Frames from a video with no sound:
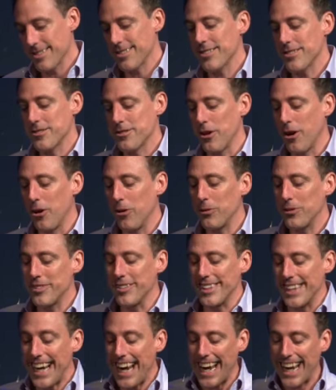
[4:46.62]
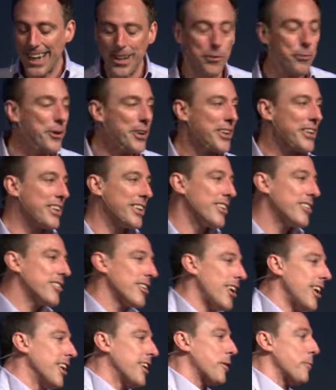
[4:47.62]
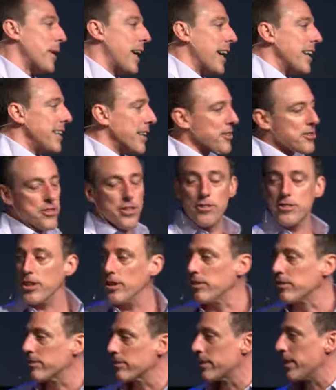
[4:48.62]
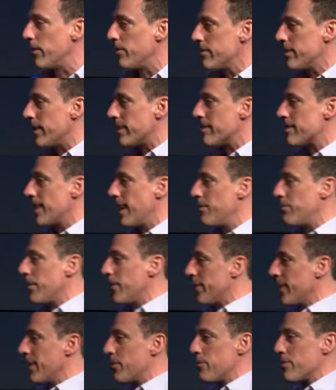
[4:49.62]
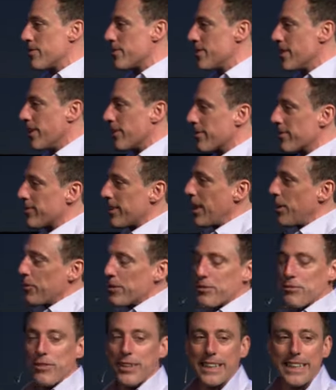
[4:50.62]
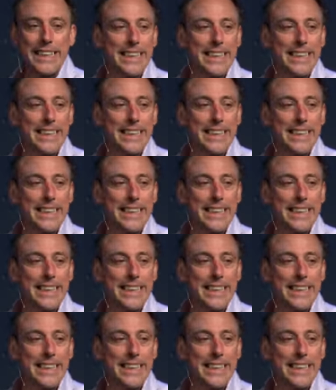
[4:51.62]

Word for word: So today we're going to talk about, and there's no joke. That was it. The Seinfeld thing was the joke. It's not always funny.